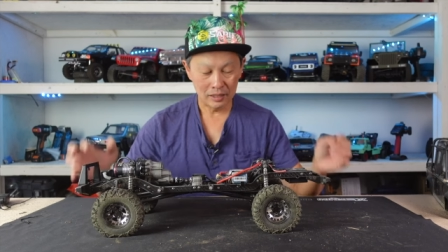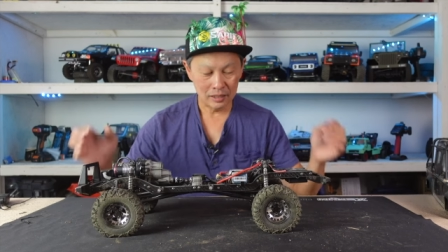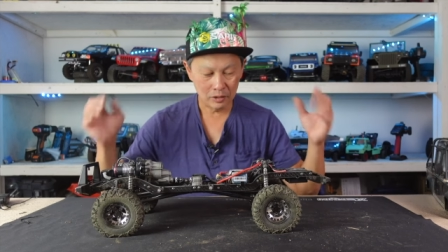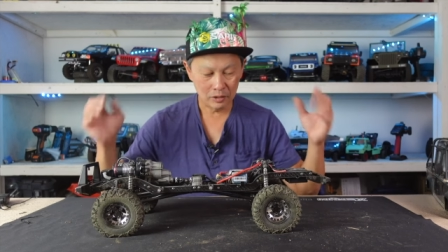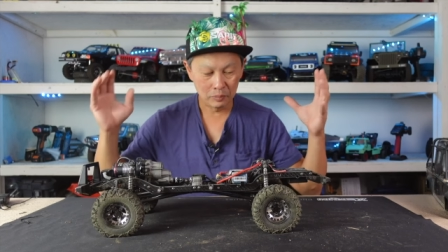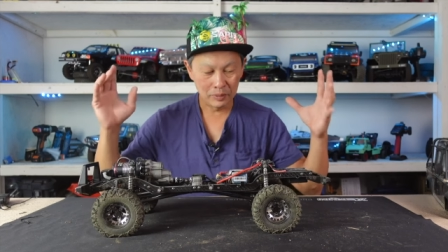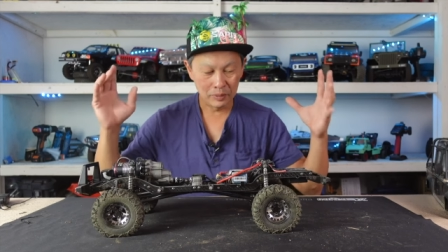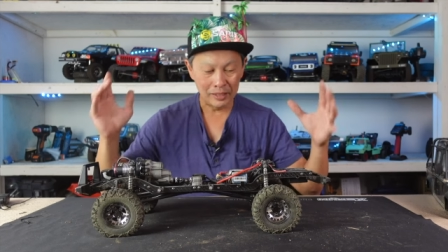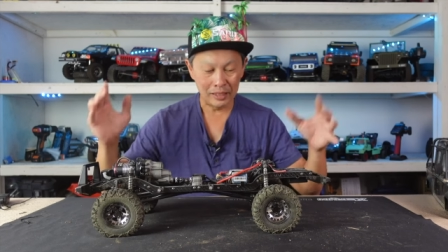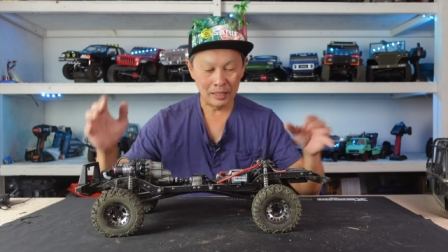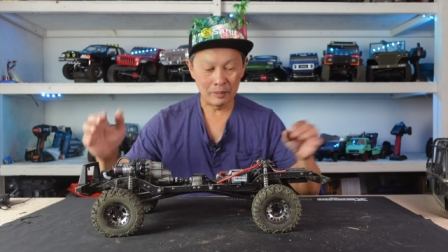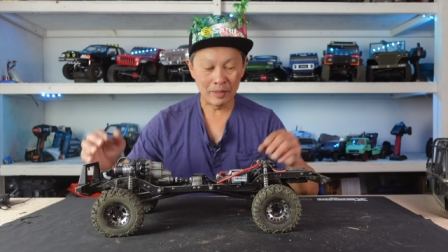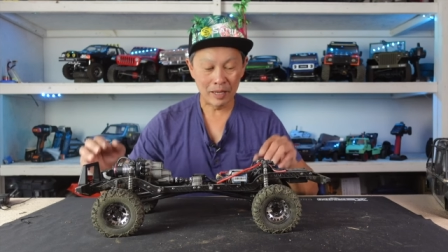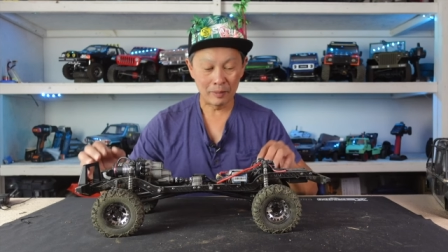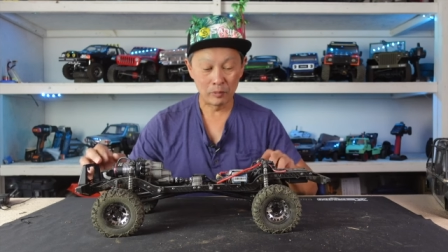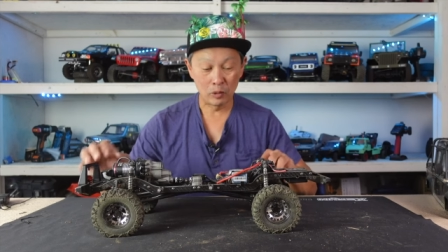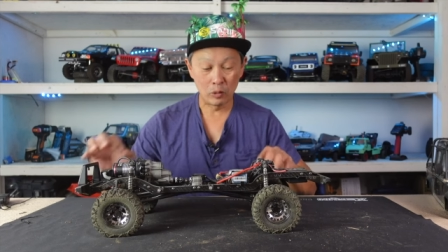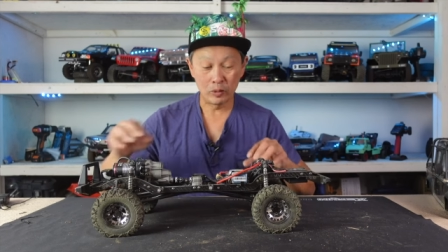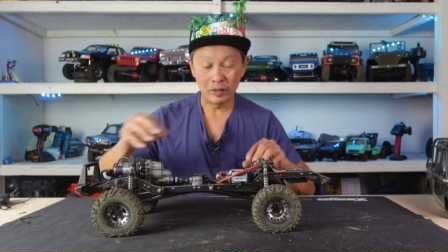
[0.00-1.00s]
completely
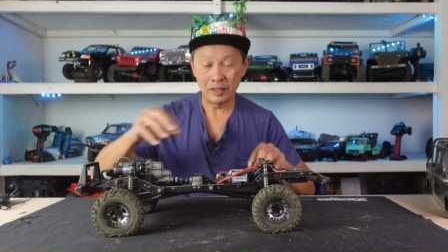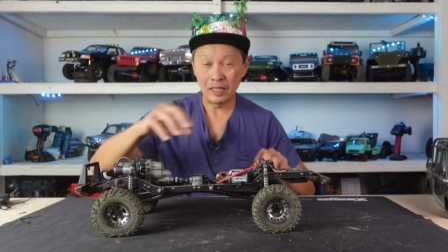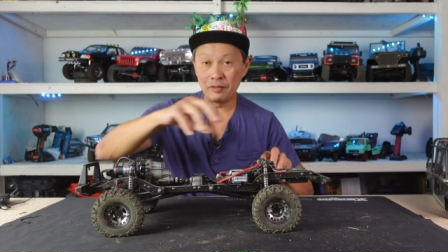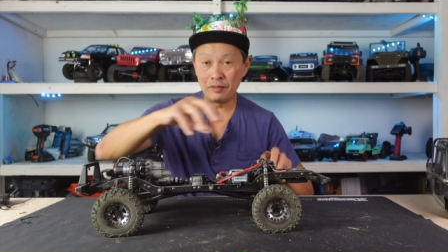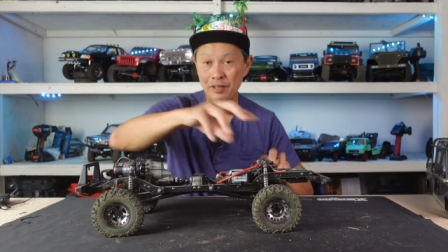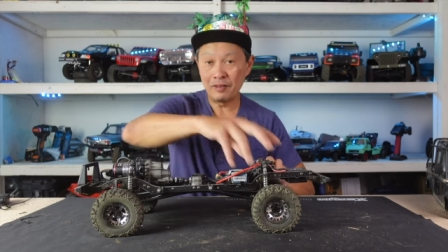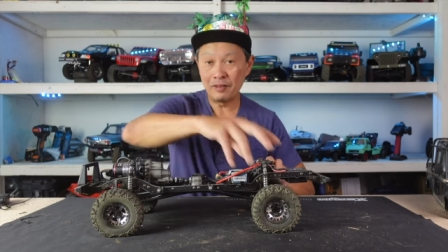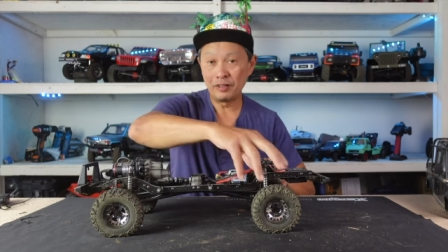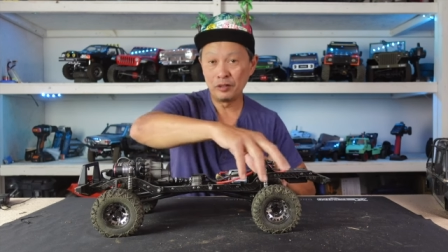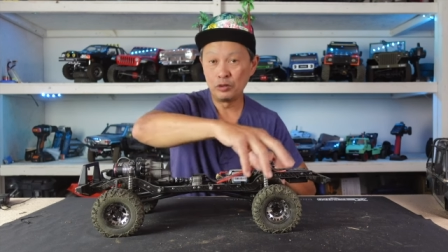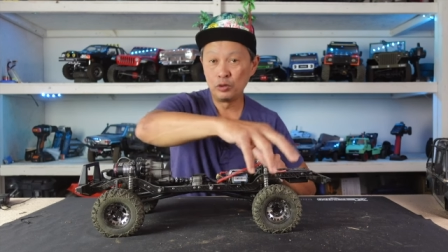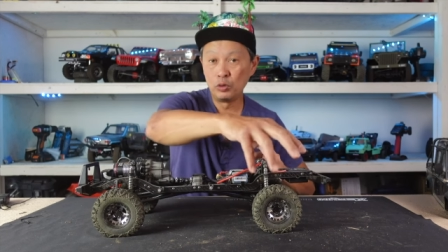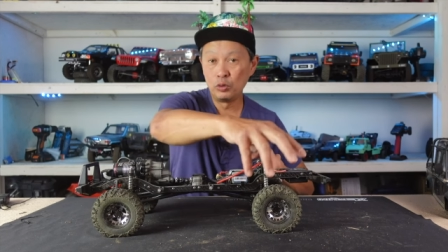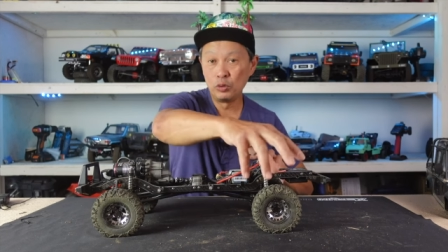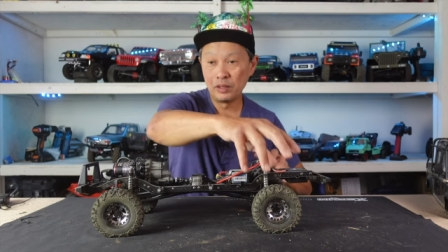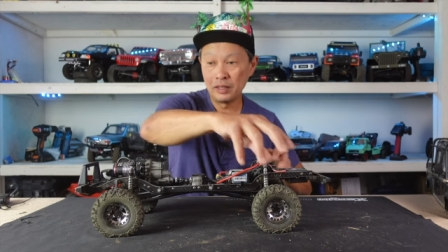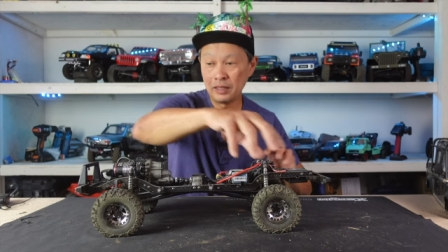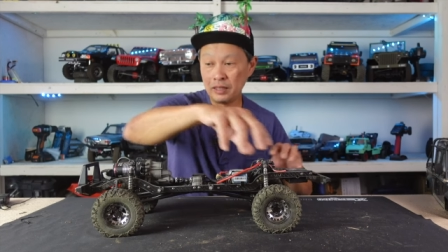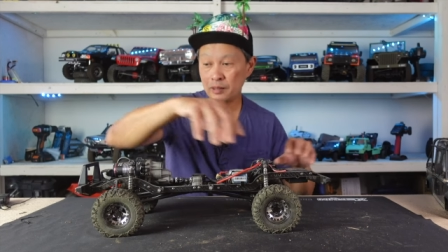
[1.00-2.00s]
mind blowing. They even have a
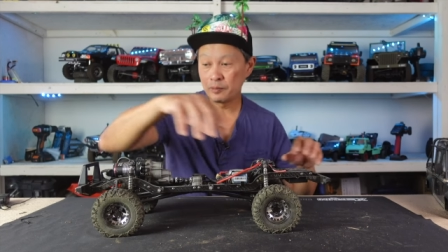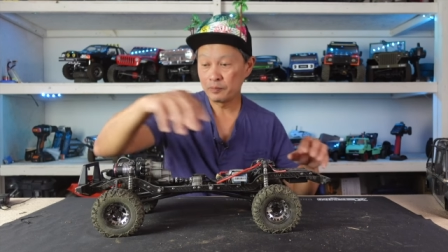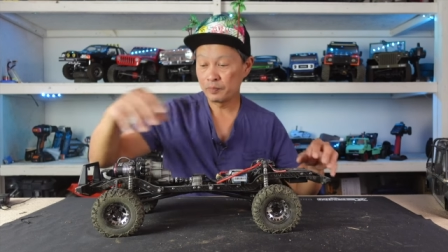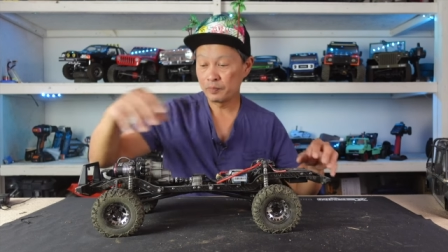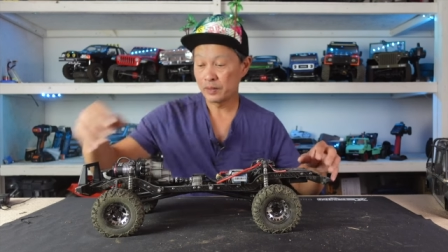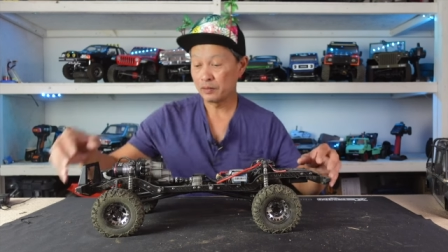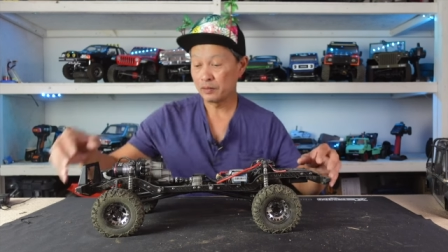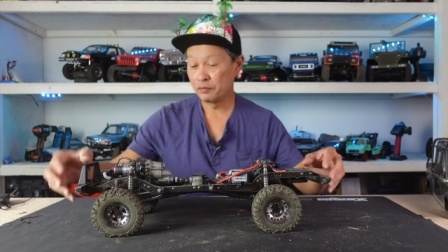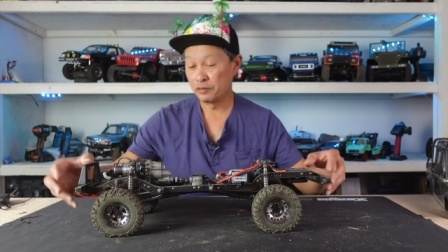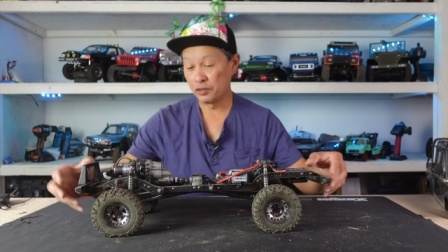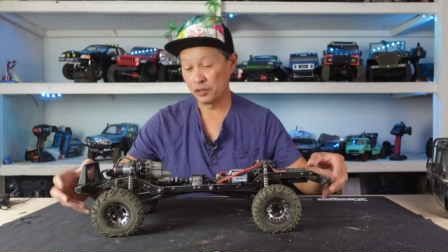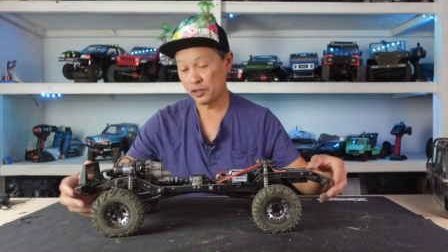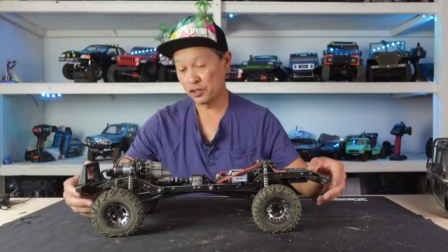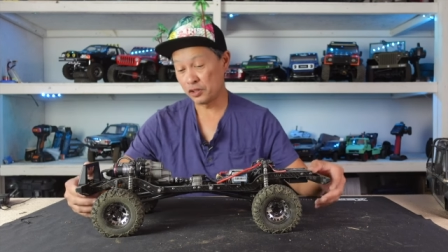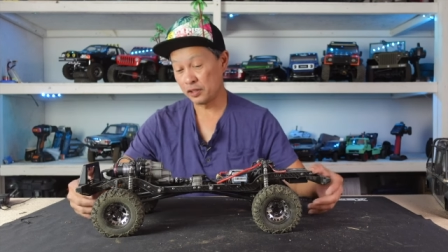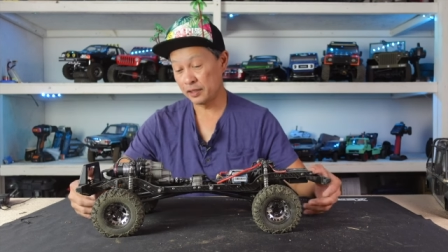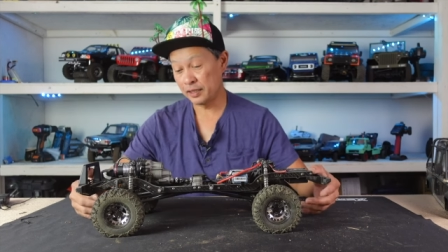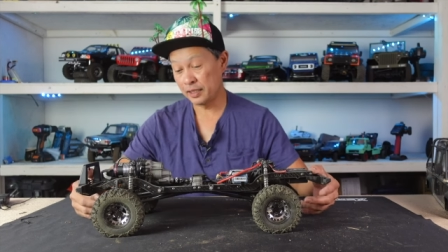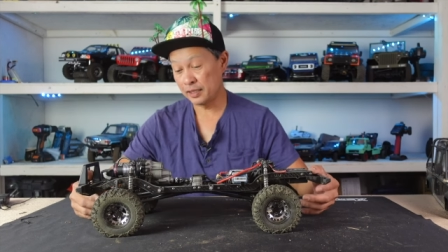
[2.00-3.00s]
dually
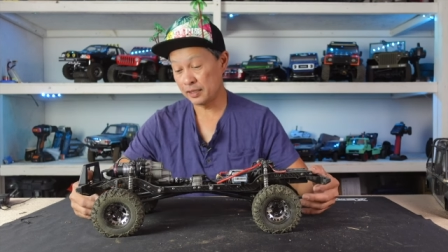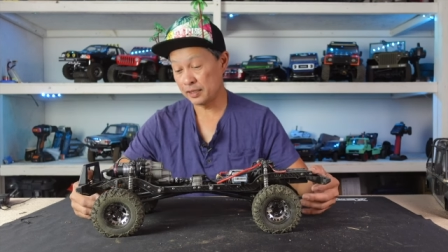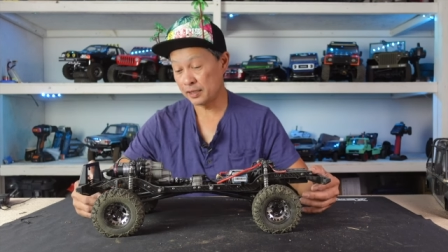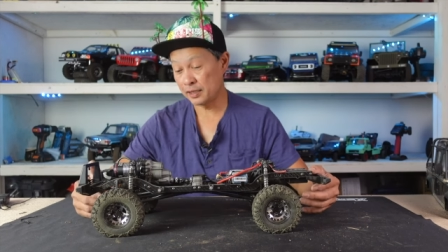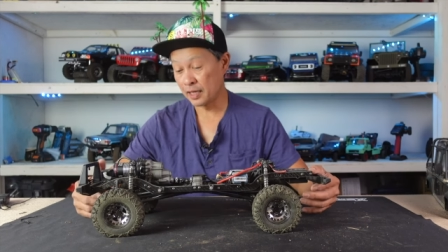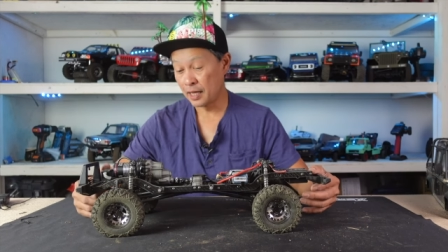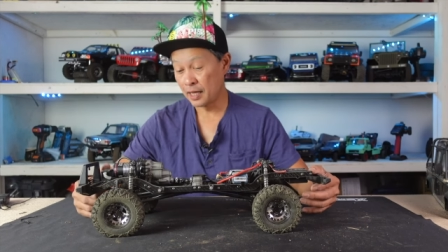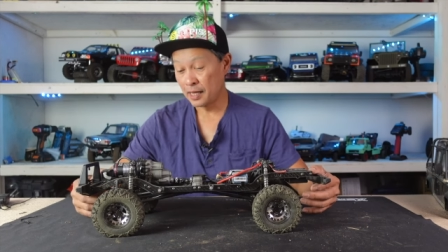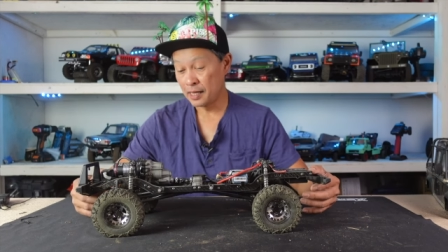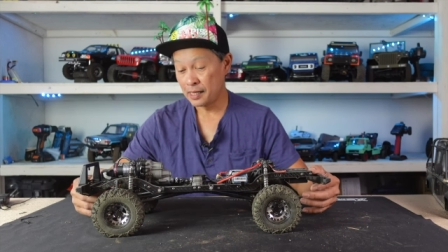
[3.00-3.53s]
version of this.